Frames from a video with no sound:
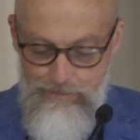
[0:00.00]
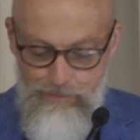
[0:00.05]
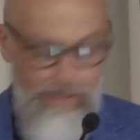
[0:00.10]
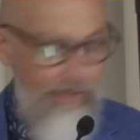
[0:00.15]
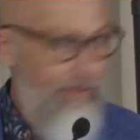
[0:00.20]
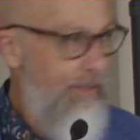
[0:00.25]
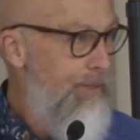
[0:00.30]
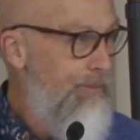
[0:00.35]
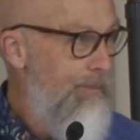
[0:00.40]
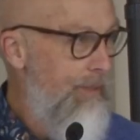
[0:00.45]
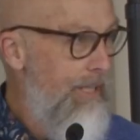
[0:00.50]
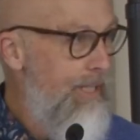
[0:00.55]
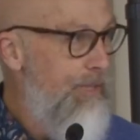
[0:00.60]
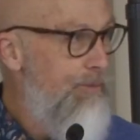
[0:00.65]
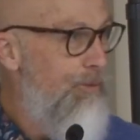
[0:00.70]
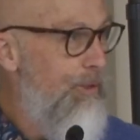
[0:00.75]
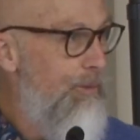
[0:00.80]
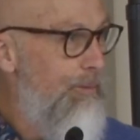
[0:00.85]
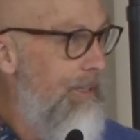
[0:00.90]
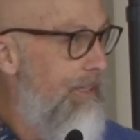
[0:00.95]
But this
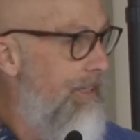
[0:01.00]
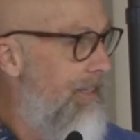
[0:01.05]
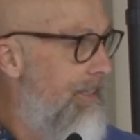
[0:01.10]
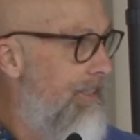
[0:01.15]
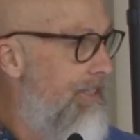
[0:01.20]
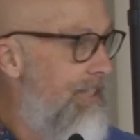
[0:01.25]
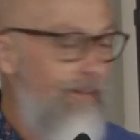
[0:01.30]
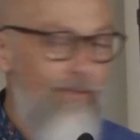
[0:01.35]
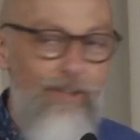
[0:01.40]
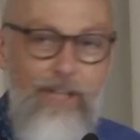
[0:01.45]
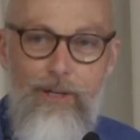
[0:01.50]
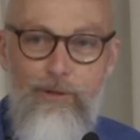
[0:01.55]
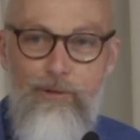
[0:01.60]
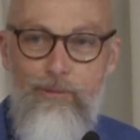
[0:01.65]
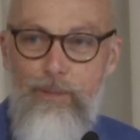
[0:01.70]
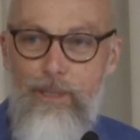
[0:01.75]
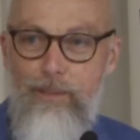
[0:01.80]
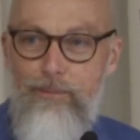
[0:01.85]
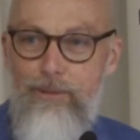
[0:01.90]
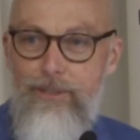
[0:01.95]
place will be
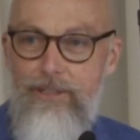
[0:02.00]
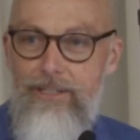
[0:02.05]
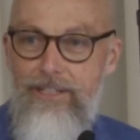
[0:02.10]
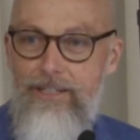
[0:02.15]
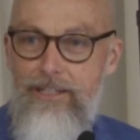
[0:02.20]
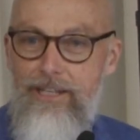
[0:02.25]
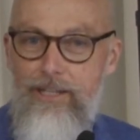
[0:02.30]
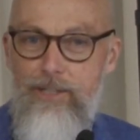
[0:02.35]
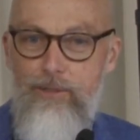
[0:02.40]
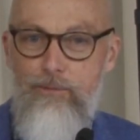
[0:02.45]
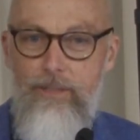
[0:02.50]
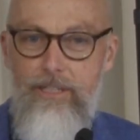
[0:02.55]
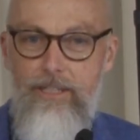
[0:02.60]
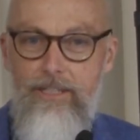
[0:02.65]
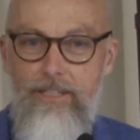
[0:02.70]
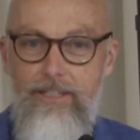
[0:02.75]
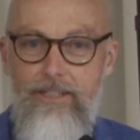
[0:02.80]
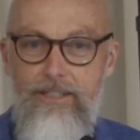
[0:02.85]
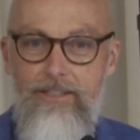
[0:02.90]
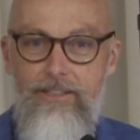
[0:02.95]
700 people in here next
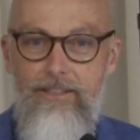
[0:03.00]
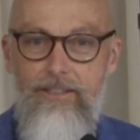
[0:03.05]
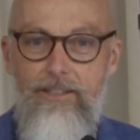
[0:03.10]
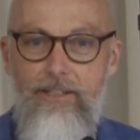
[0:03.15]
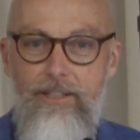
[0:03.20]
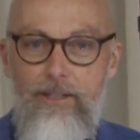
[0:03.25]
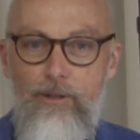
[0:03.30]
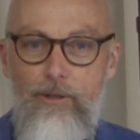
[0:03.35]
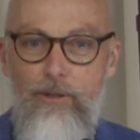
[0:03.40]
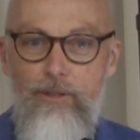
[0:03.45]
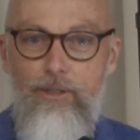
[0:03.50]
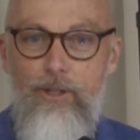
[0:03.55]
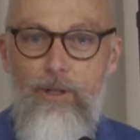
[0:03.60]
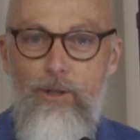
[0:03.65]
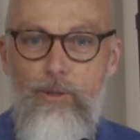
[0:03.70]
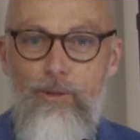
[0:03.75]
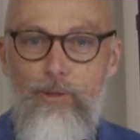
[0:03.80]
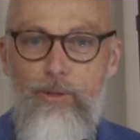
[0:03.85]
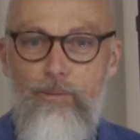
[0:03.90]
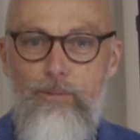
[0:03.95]
week, and a lot
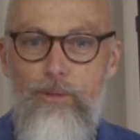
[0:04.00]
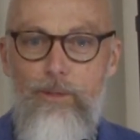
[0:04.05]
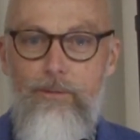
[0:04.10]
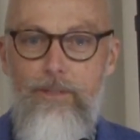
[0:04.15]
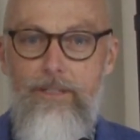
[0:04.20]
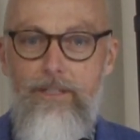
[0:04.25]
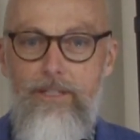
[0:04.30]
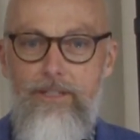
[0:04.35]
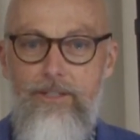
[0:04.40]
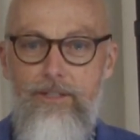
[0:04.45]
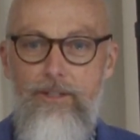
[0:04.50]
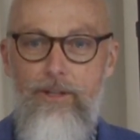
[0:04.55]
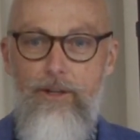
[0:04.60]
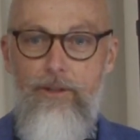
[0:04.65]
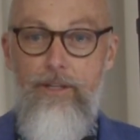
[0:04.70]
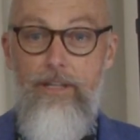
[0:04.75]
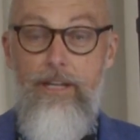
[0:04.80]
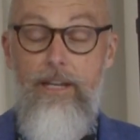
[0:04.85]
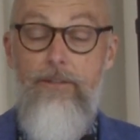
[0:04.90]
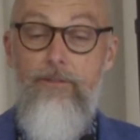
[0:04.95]
colder, probably in less
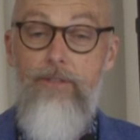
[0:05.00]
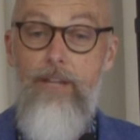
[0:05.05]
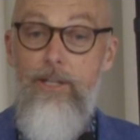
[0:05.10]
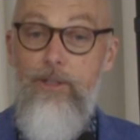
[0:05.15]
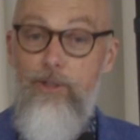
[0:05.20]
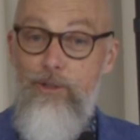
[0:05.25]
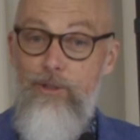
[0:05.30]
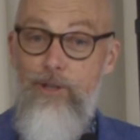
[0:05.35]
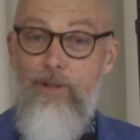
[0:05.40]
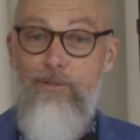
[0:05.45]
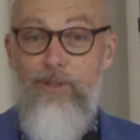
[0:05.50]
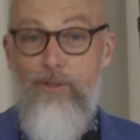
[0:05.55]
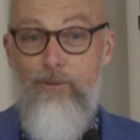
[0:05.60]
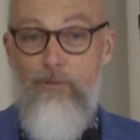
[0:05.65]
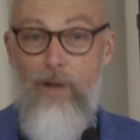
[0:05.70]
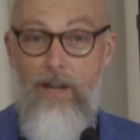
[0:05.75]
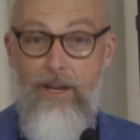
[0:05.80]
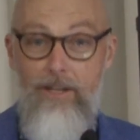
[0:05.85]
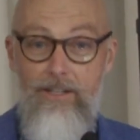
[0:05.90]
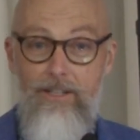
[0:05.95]
clothing. And if they do have to
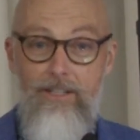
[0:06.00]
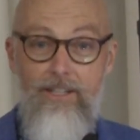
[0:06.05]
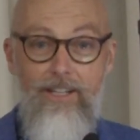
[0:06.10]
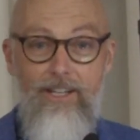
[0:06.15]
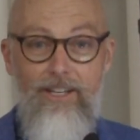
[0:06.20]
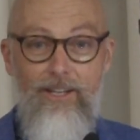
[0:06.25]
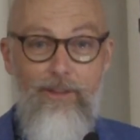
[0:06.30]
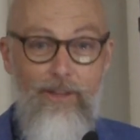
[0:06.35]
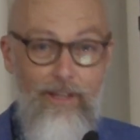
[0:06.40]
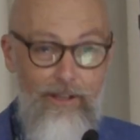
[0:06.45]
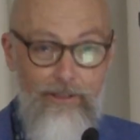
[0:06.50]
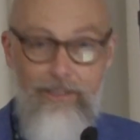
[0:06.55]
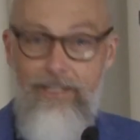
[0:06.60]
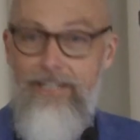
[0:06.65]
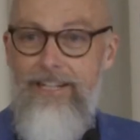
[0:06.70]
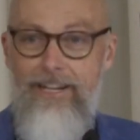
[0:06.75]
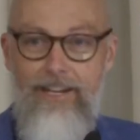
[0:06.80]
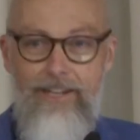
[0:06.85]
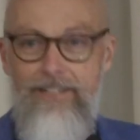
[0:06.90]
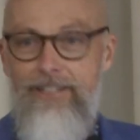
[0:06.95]
run, they'll
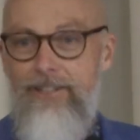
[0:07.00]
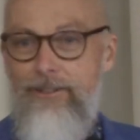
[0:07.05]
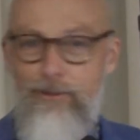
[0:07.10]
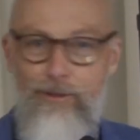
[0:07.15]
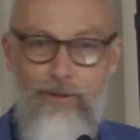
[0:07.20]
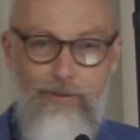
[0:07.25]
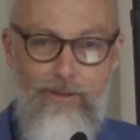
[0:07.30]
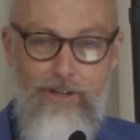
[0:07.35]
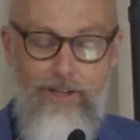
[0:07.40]
get out here a lot